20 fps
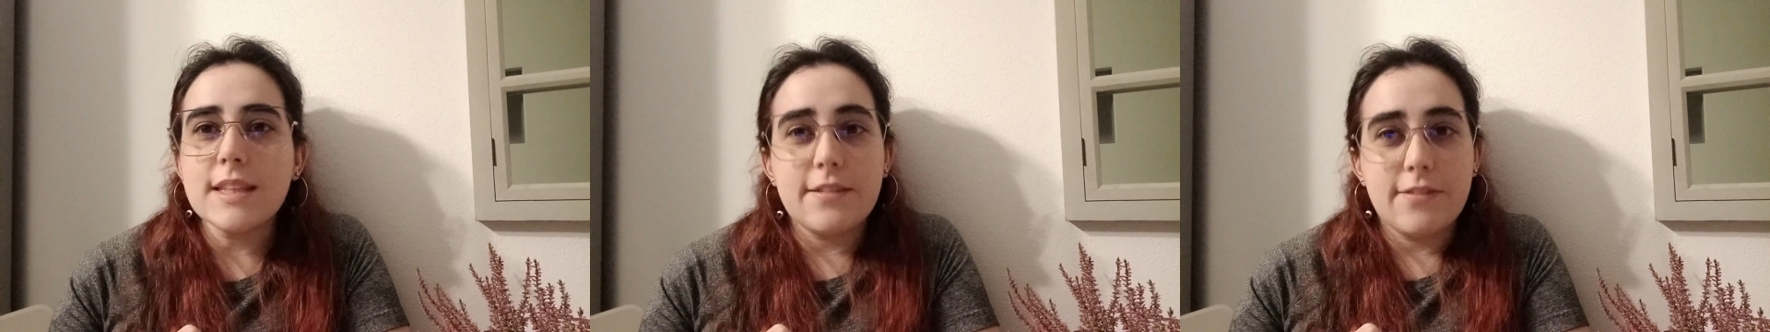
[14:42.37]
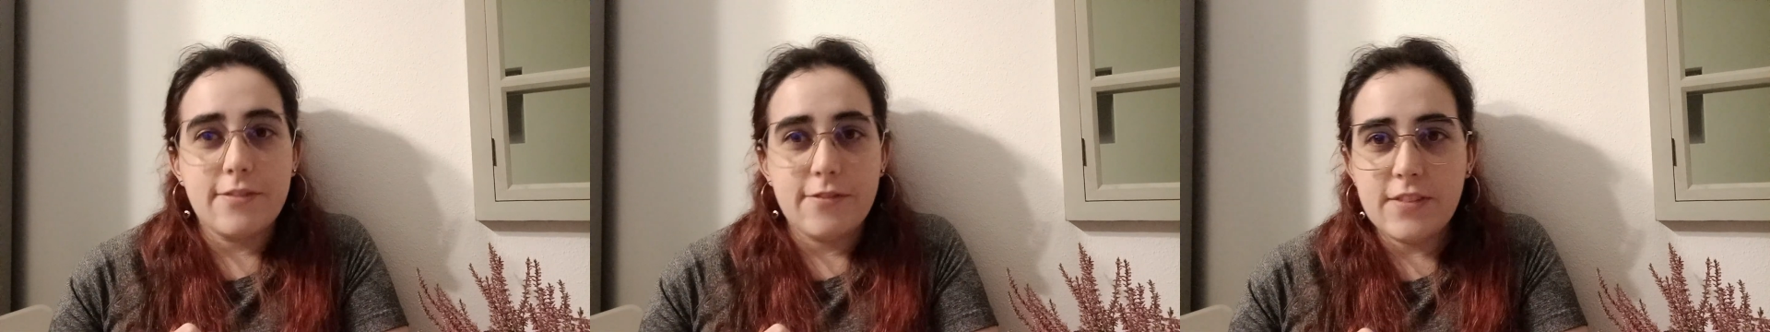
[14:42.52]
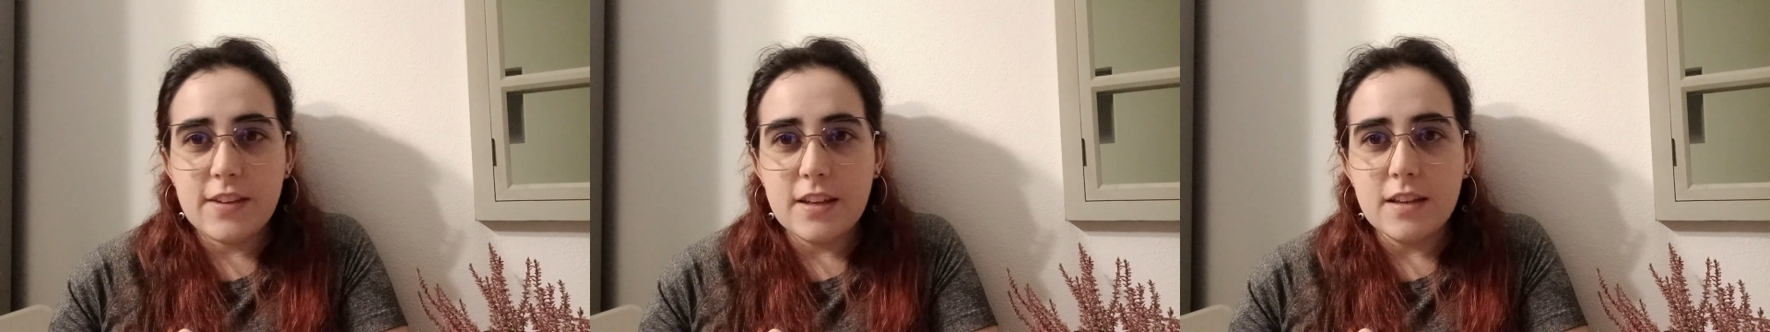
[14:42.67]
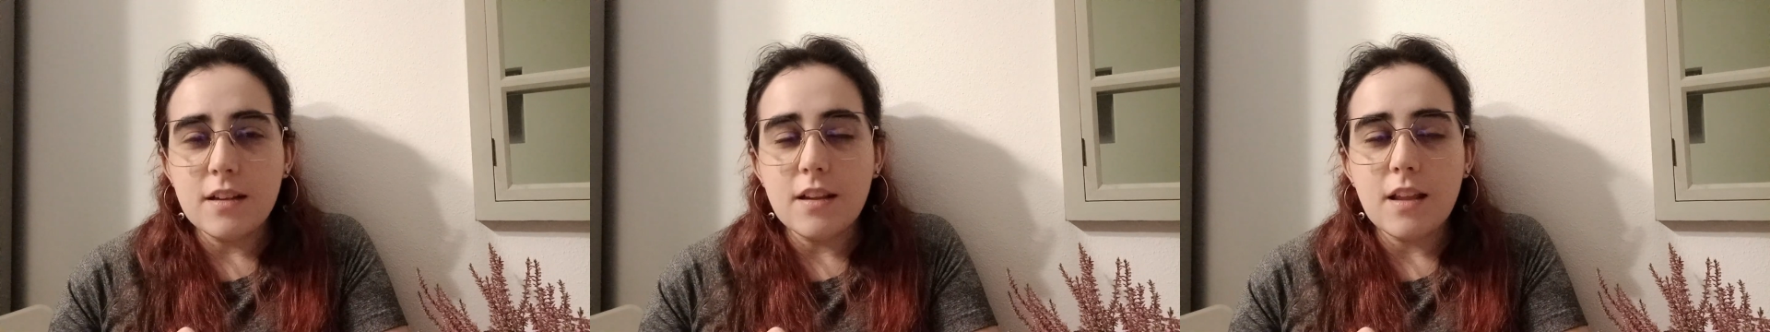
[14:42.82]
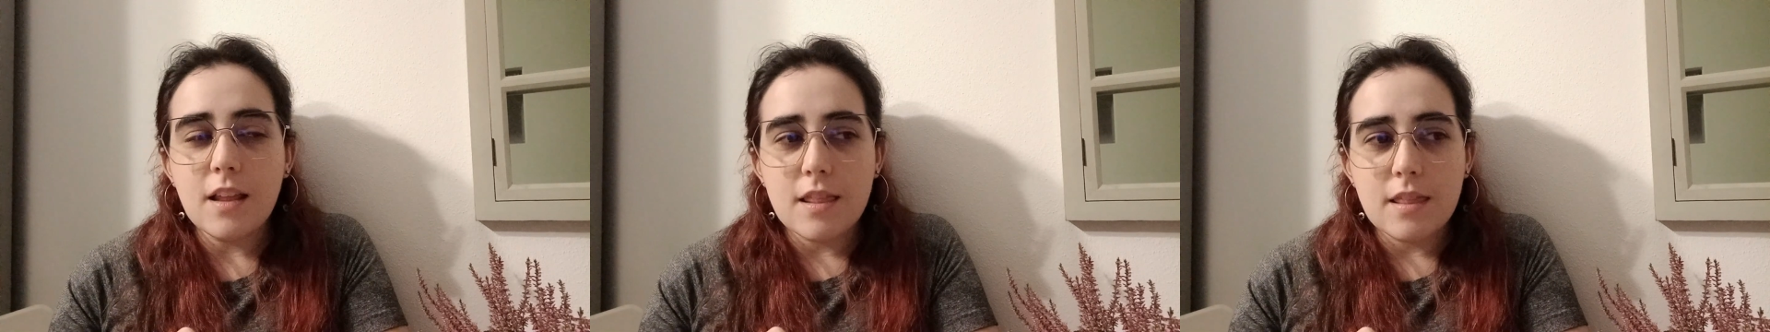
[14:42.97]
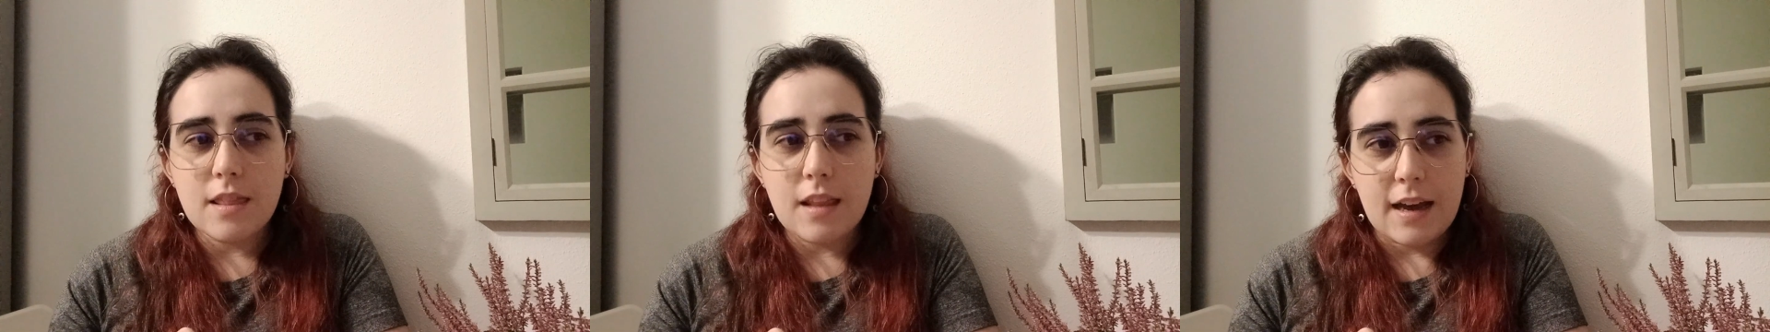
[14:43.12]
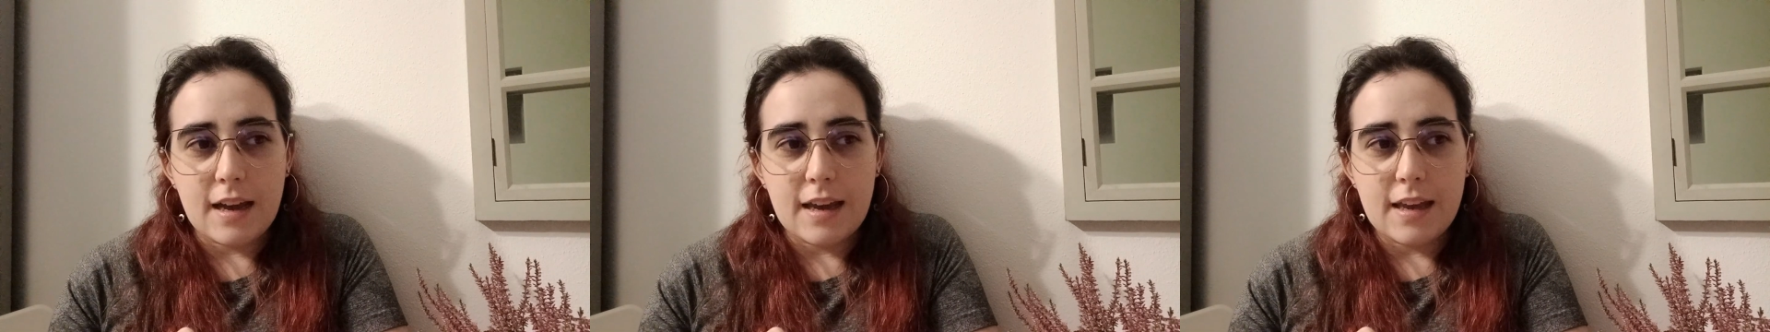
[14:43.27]
feel
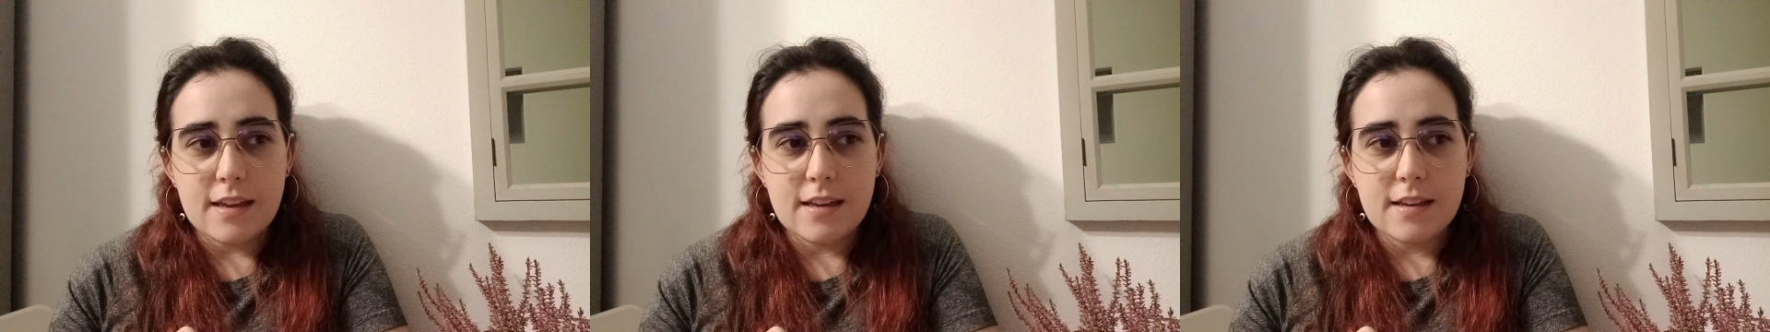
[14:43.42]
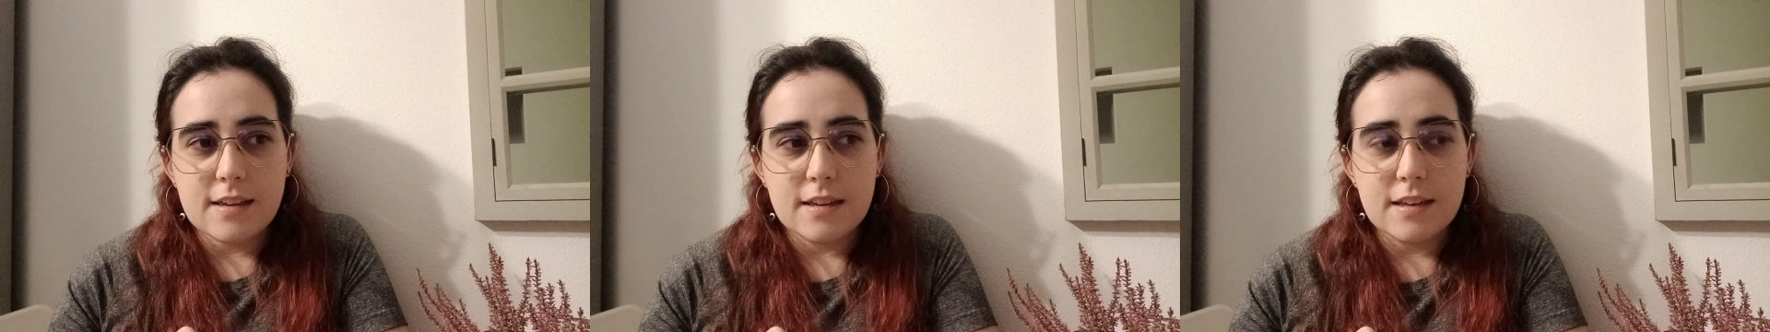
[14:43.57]
like